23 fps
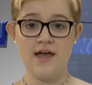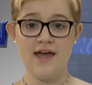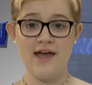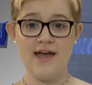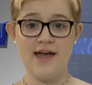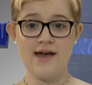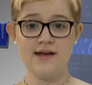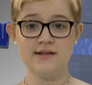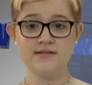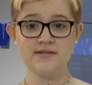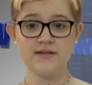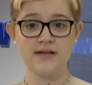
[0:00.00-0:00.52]

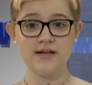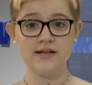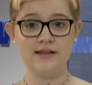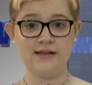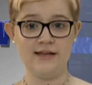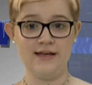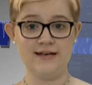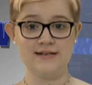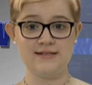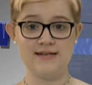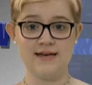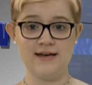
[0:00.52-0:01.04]
Hands on
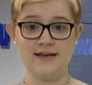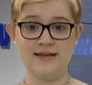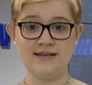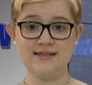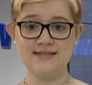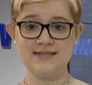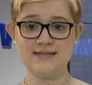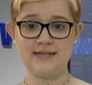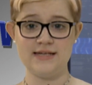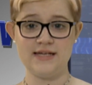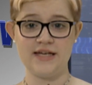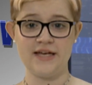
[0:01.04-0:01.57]
Atlanta
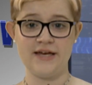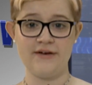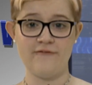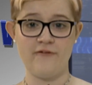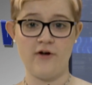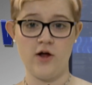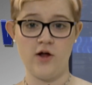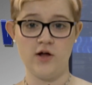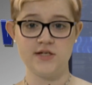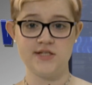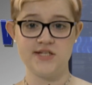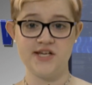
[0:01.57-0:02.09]
is seeking
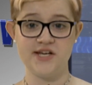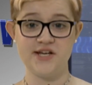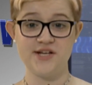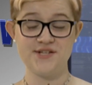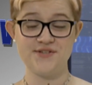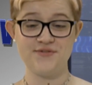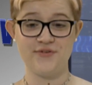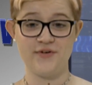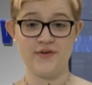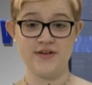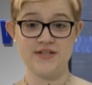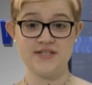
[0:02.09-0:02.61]
volunteers
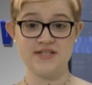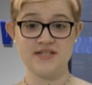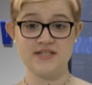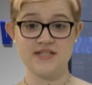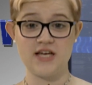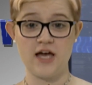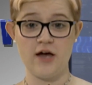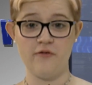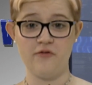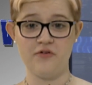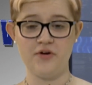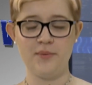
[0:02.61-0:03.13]
for its
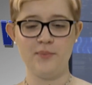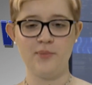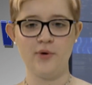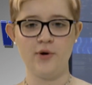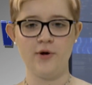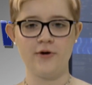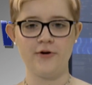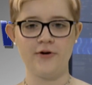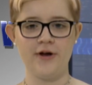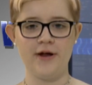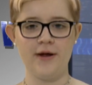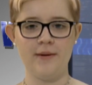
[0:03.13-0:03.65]
Discovery
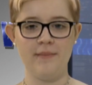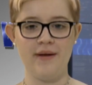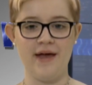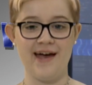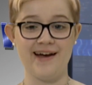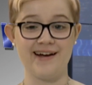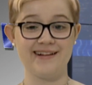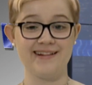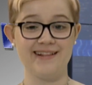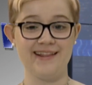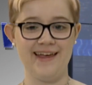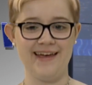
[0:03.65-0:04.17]
program
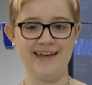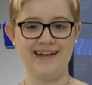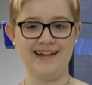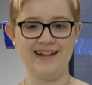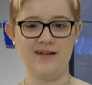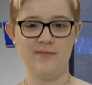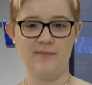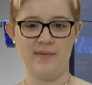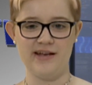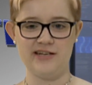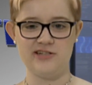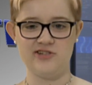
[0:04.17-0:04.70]
at Clay
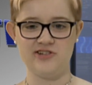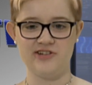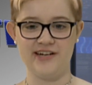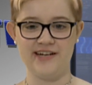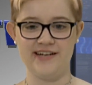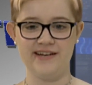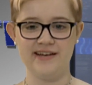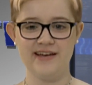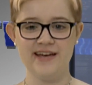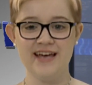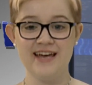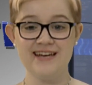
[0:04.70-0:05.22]

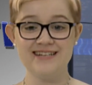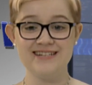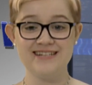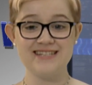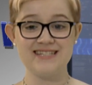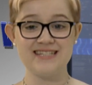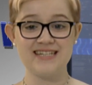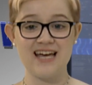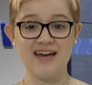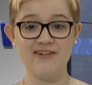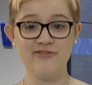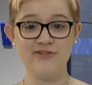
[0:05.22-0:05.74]
Elementary.
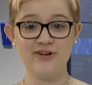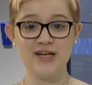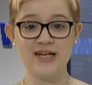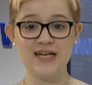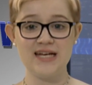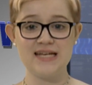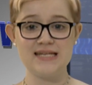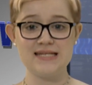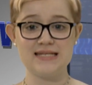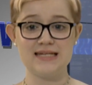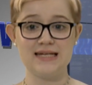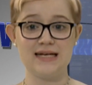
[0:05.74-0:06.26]
Discovery
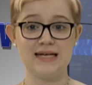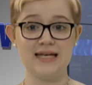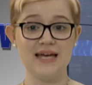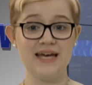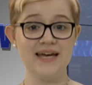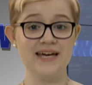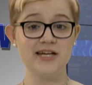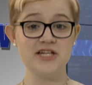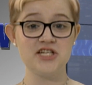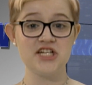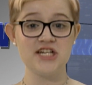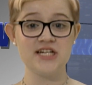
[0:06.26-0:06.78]
is an
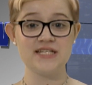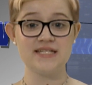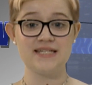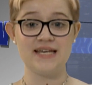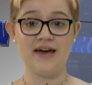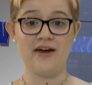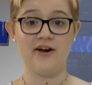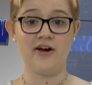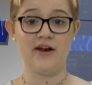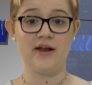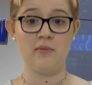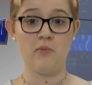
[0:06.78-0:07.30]
engaging
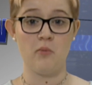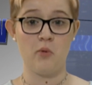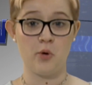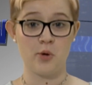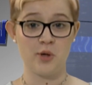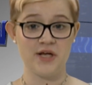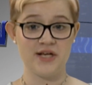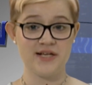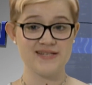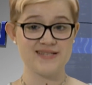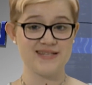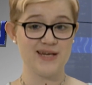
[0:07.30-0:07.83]
Saturday
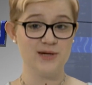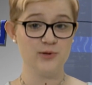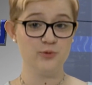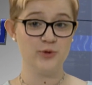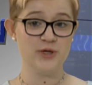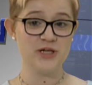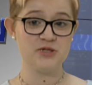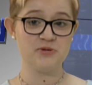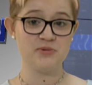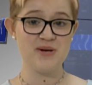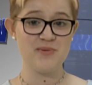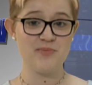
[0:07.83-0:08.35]
mornings
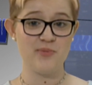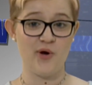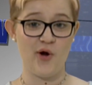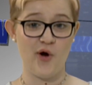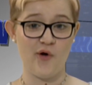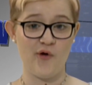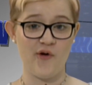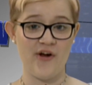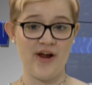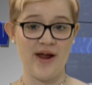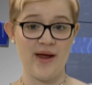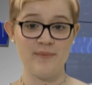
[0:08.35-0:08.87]
enrichment
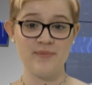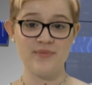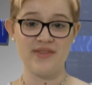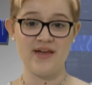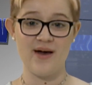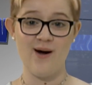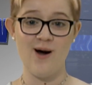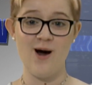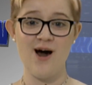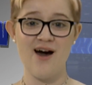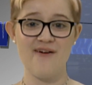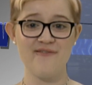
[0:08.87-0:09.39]
program
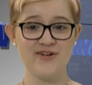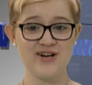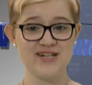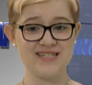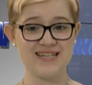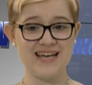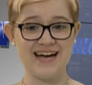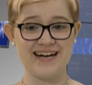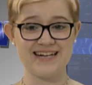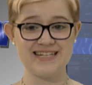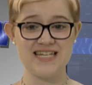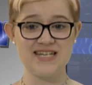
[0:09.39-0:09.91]
that offers
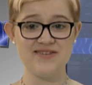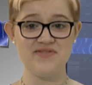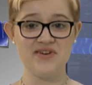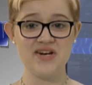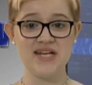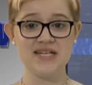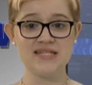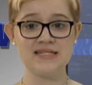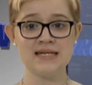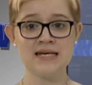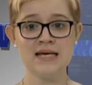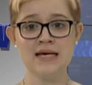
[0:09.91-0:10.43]

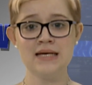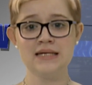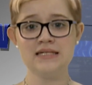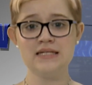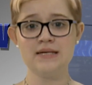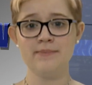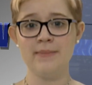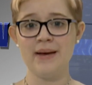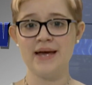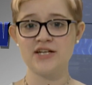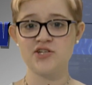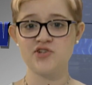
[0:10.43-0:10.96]
activities
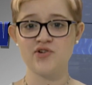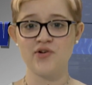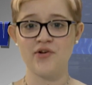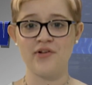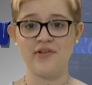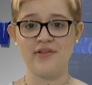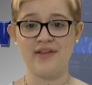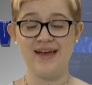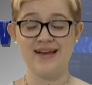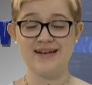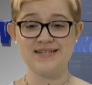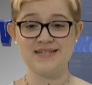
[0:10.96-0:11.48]
to Metro
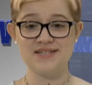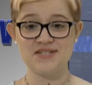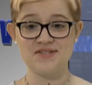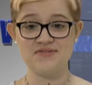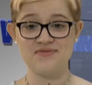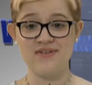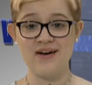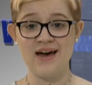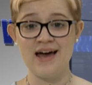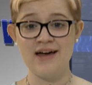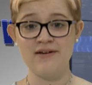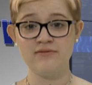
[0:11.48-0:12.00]
Atlanta's
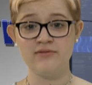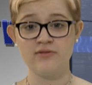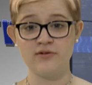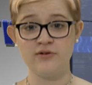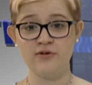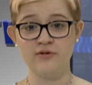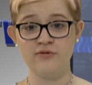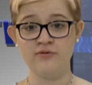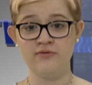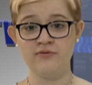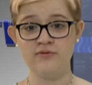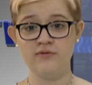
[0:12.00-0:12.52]
5
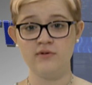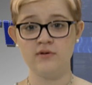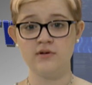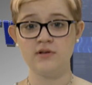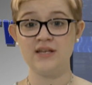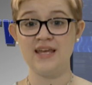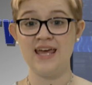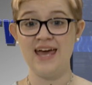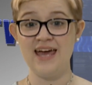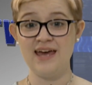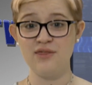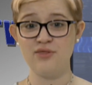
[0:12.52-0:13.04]
through
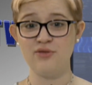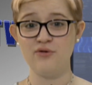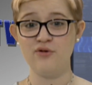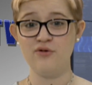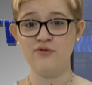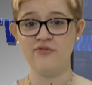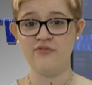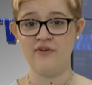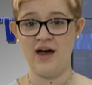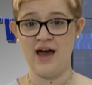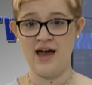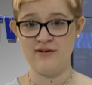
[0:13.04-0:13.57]
K
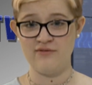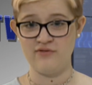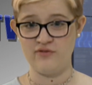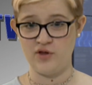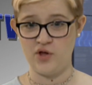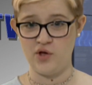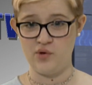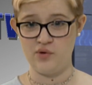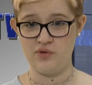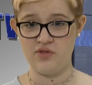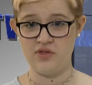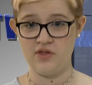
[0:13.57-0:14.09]
through 5
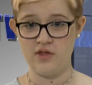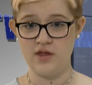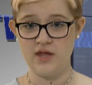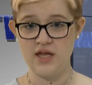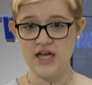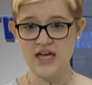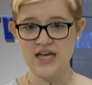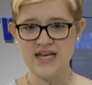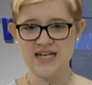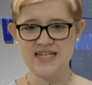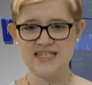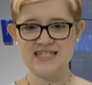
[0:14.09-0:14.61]
youth.
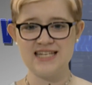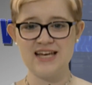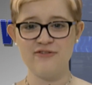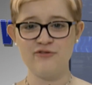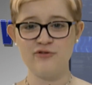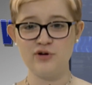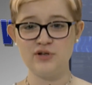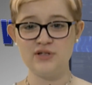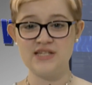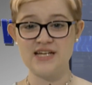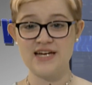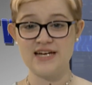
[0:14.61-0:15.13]

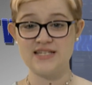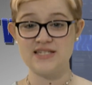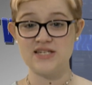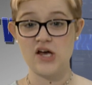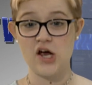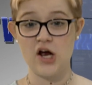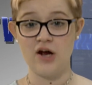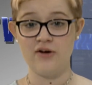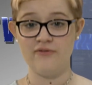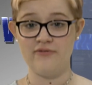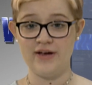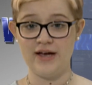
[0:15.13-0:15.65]
Several dates
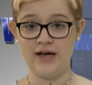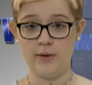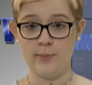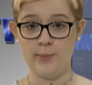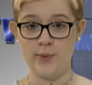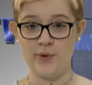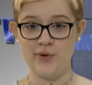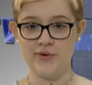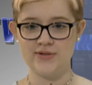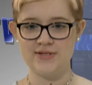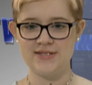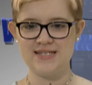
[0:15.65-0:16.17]
are
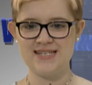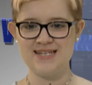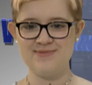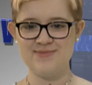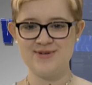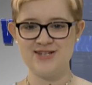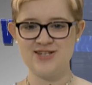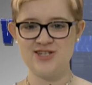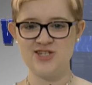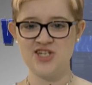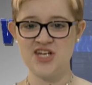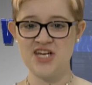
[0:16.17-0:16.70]
available. See
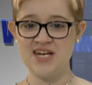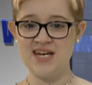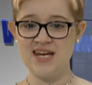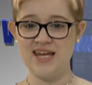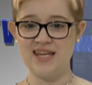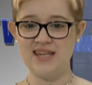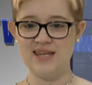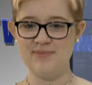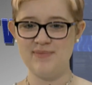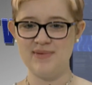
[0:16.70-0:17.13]
Miss Chin in the